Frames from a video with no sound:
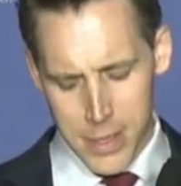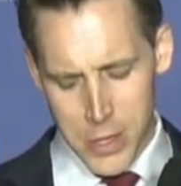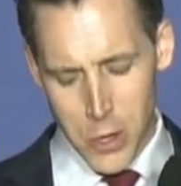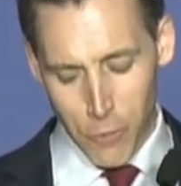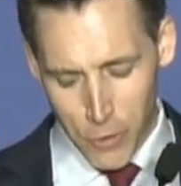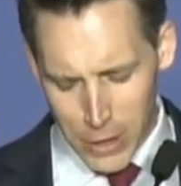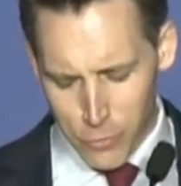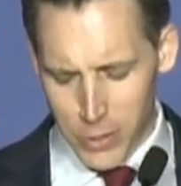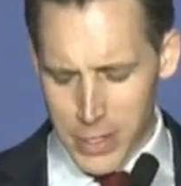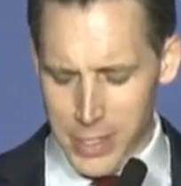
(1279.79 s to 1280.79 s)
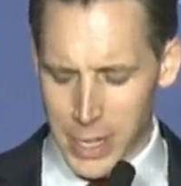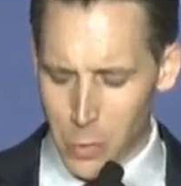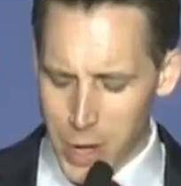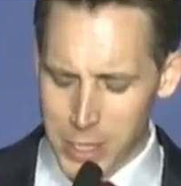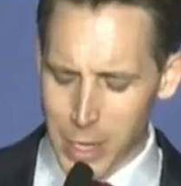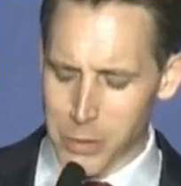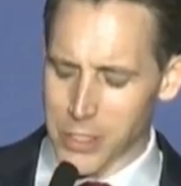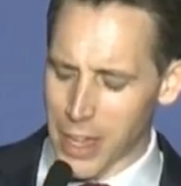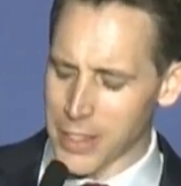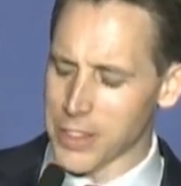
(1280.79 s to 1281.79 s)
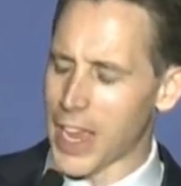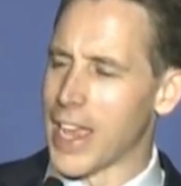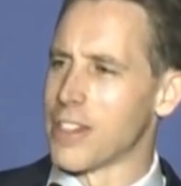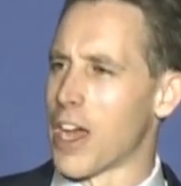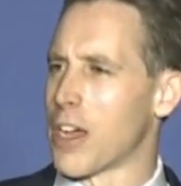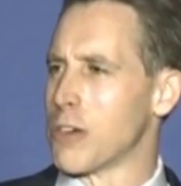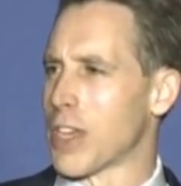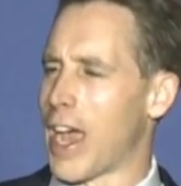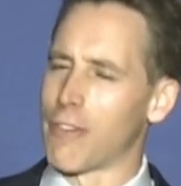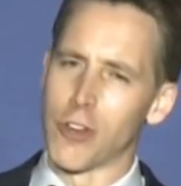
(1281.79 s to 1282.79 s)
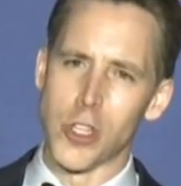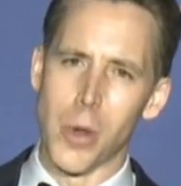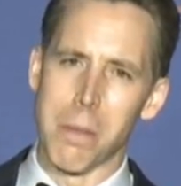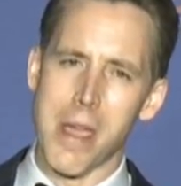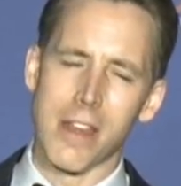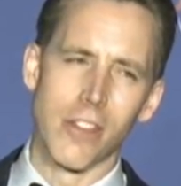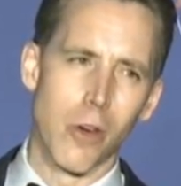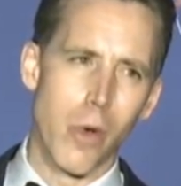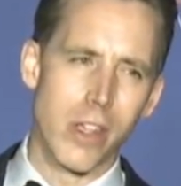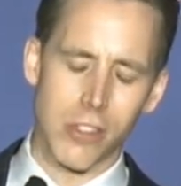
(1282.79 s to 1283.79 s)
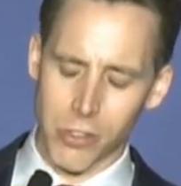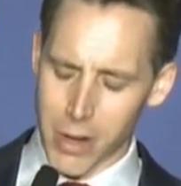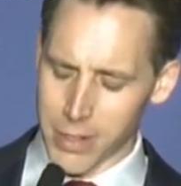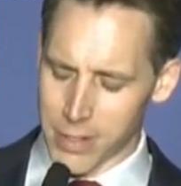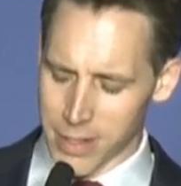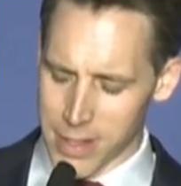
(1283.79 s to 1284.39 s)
Your faithfulness can raise up sons and daughters after you and make their way straight.